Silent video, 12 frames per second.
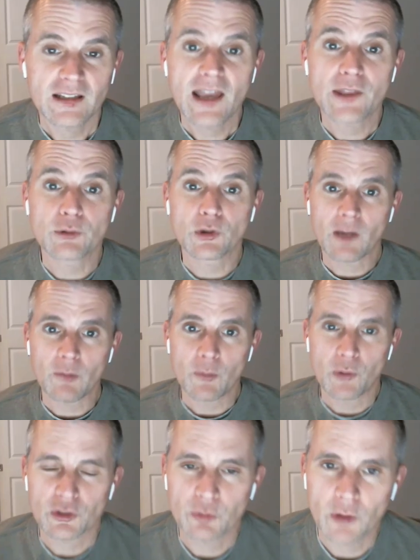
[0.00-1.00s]
Yeah, there were a couple
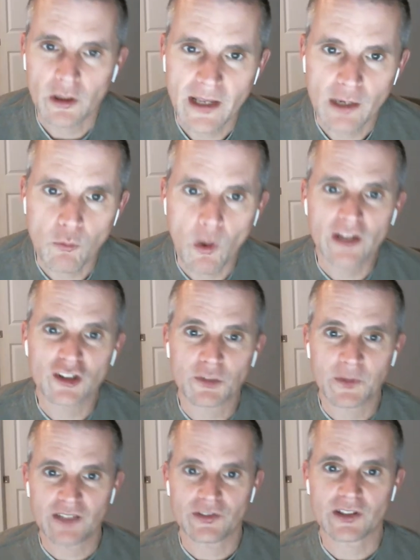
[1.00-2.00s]
of points we want to make. One is
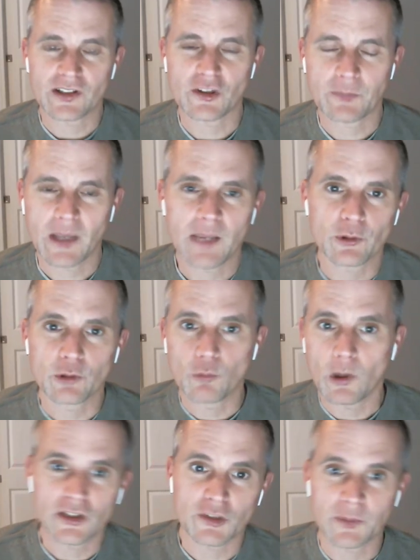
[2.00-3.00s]
specific to this paper, and
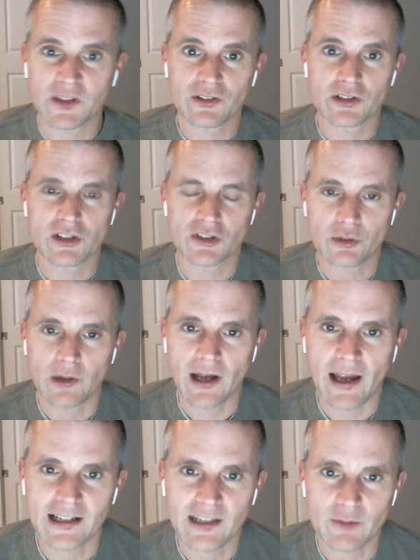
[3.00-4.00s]
one is specific just to
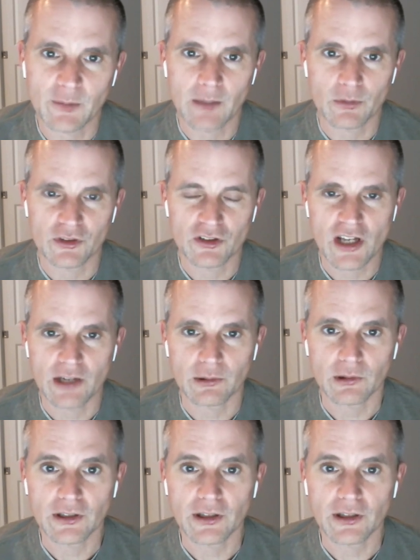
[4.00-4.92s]
academic papers in general.